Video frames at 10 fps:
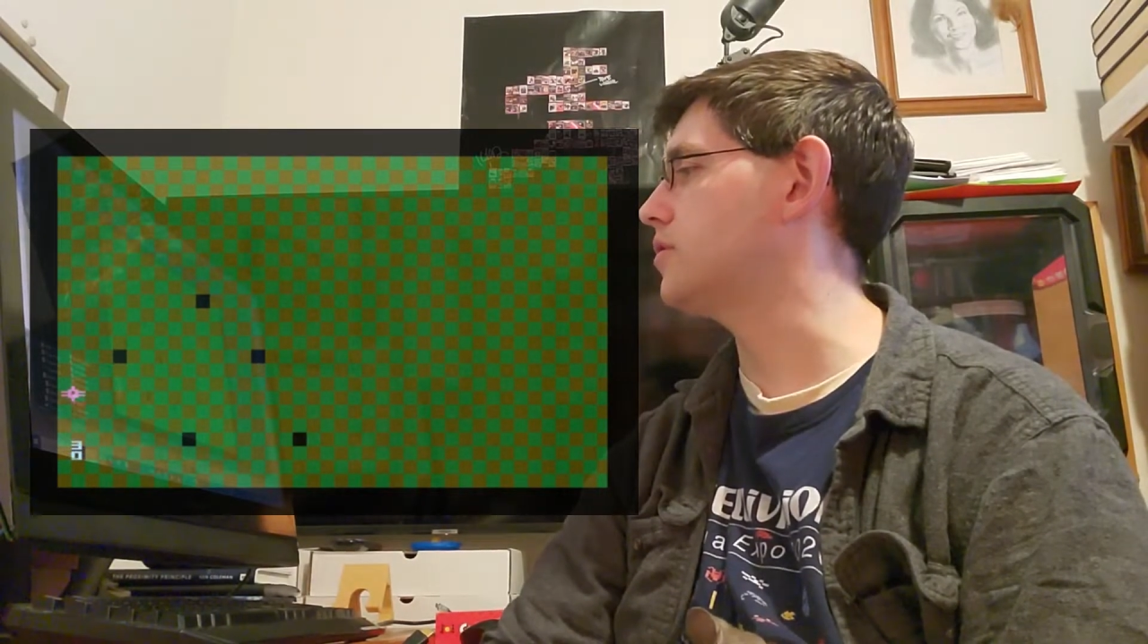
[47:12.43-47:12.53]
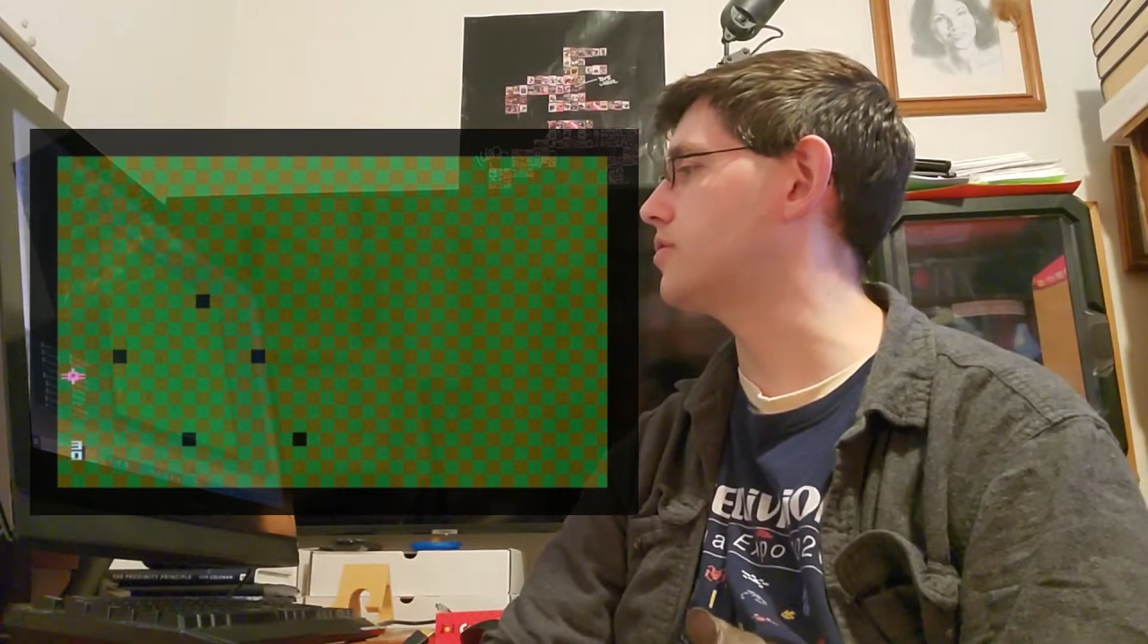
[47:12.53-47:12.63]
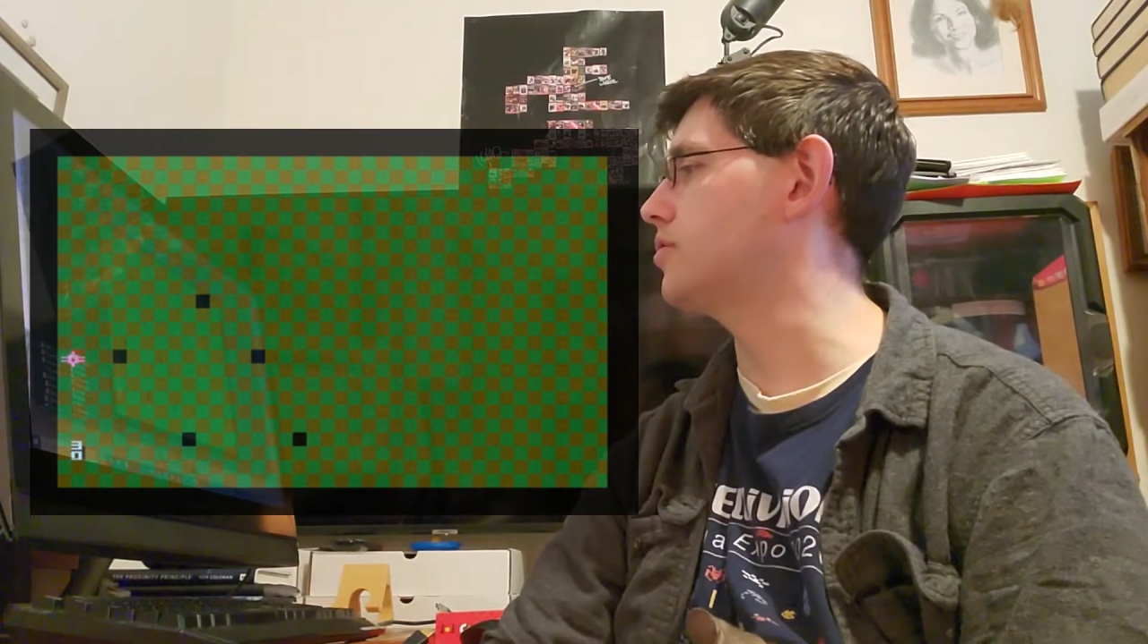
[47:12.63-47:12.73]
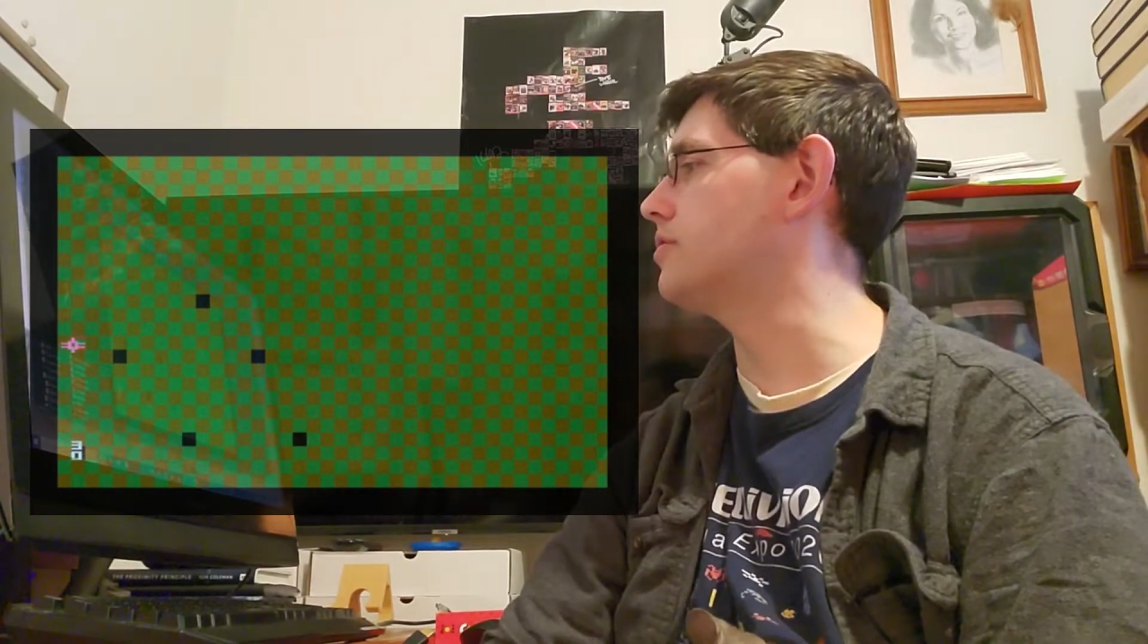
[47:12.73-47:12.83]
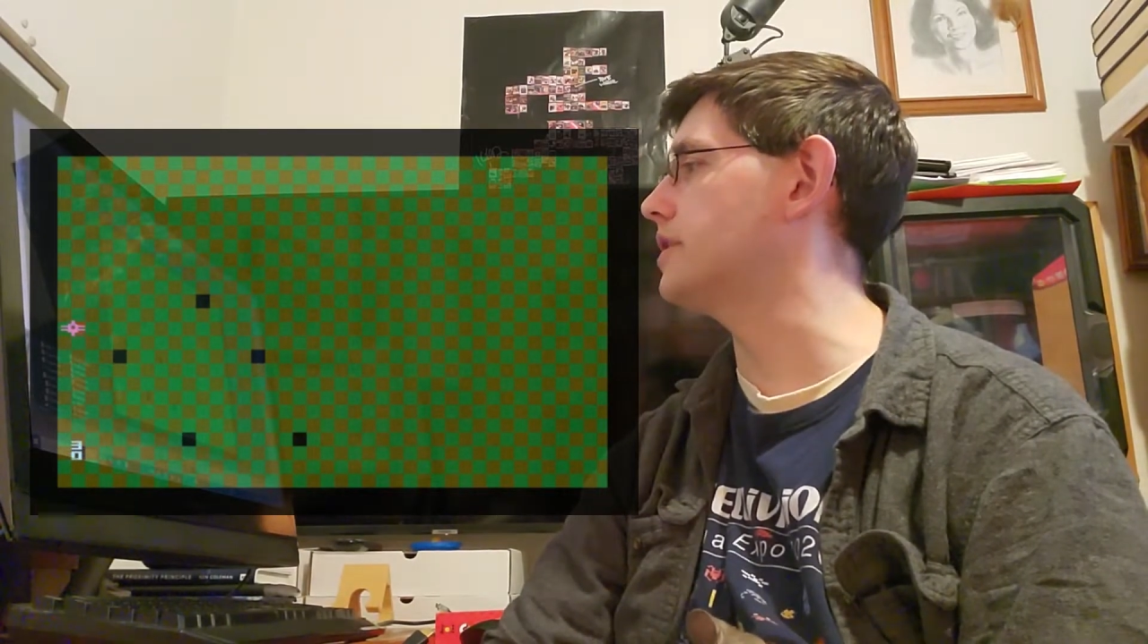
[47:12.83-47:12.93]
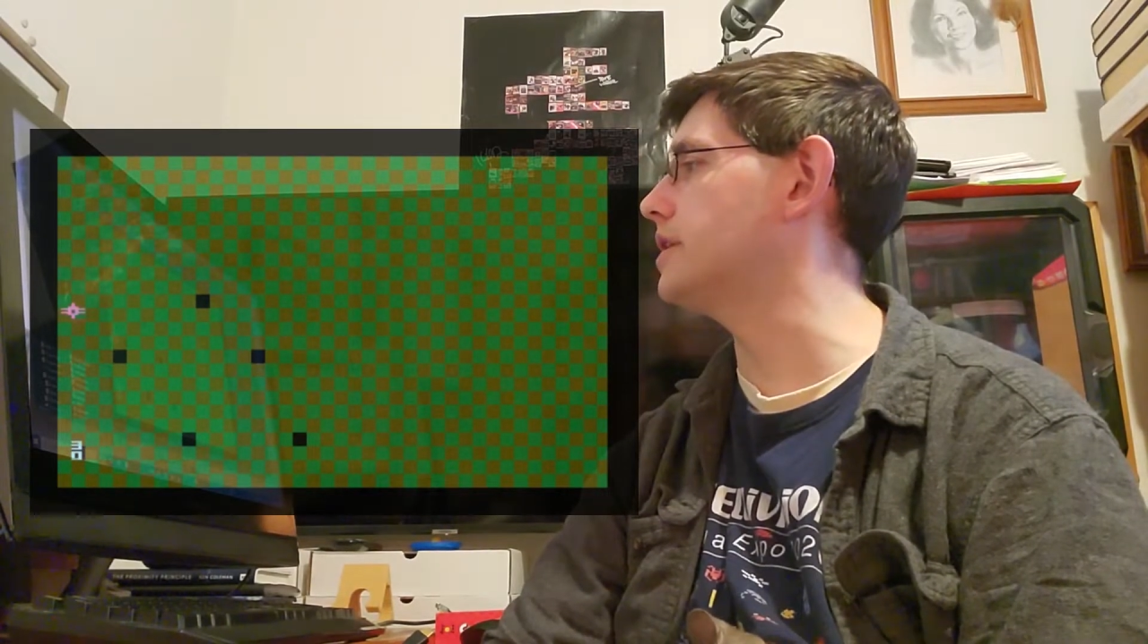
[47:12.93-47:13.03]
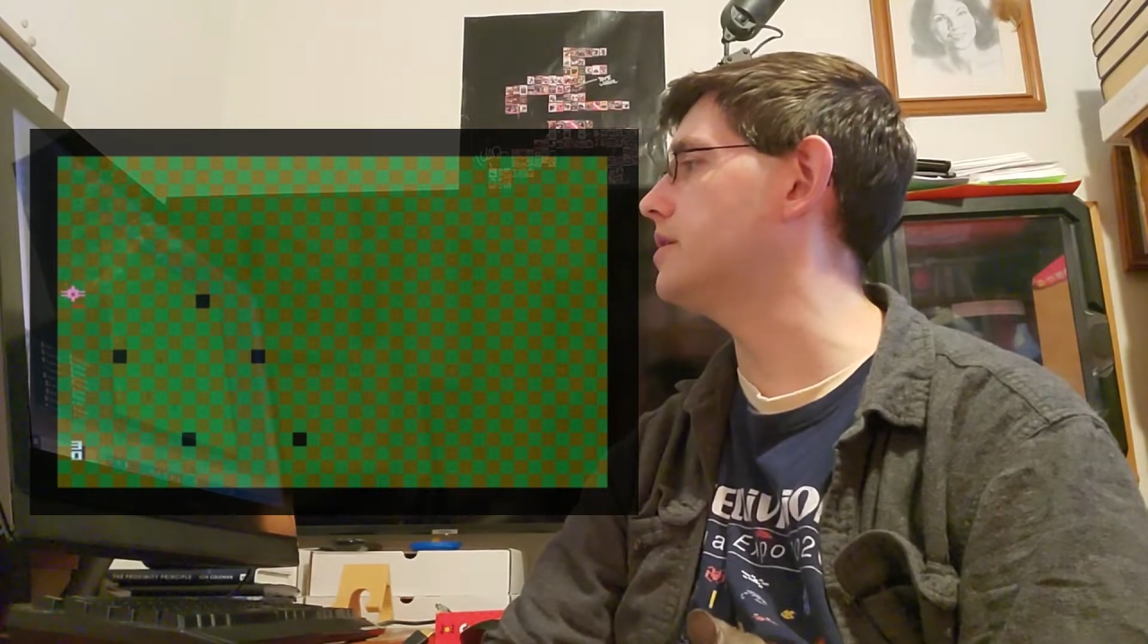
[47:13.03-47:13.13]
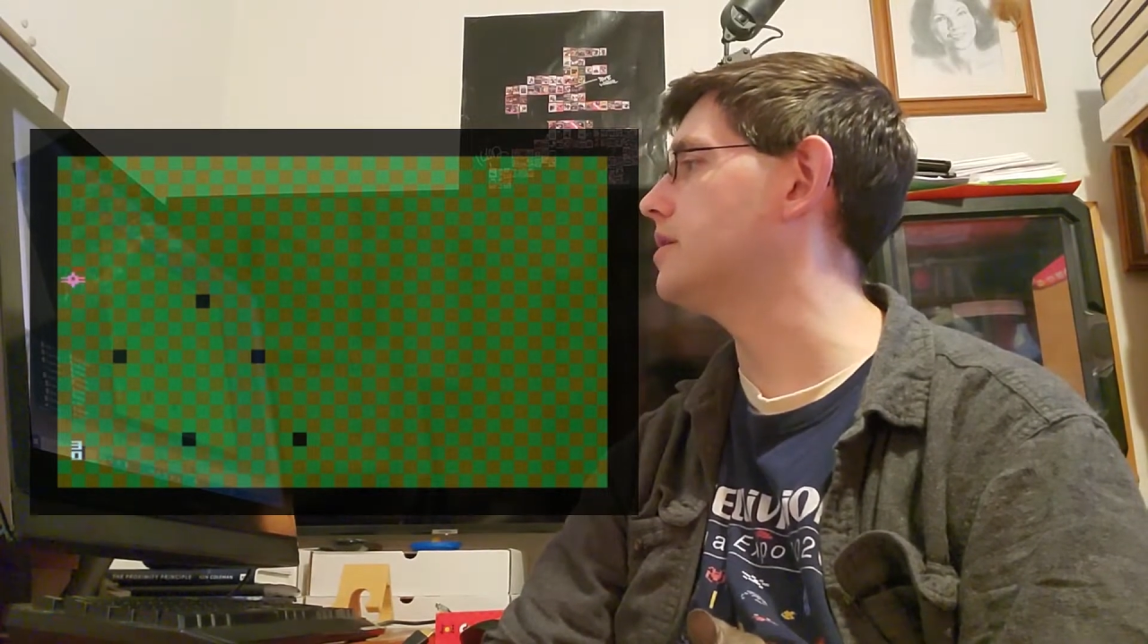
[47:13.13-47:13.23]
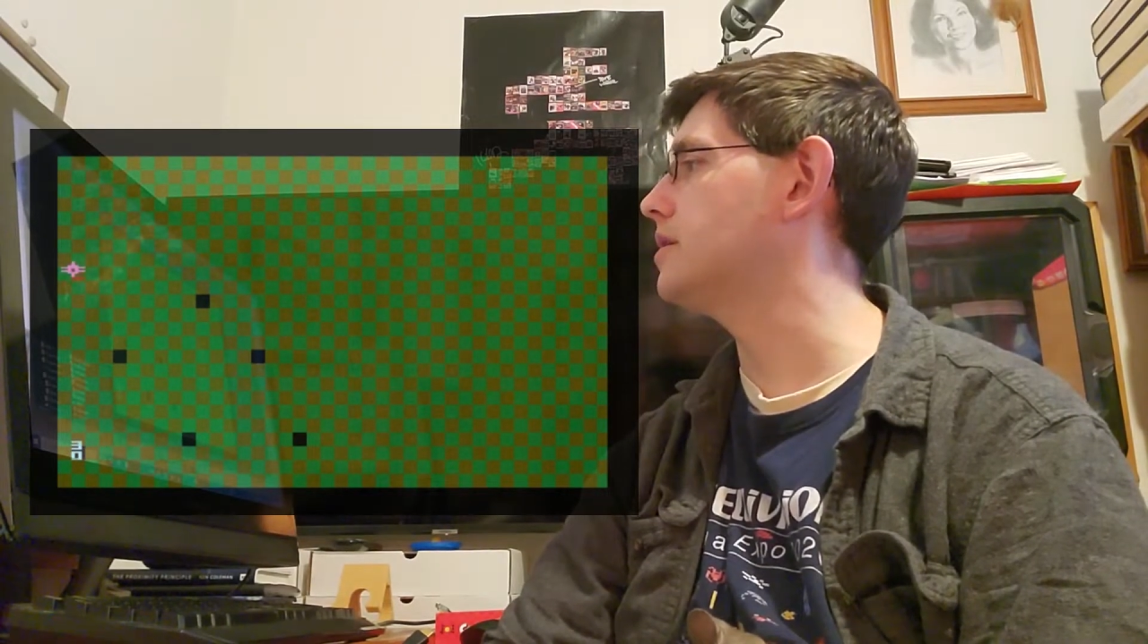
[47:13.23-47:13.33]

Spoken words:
30.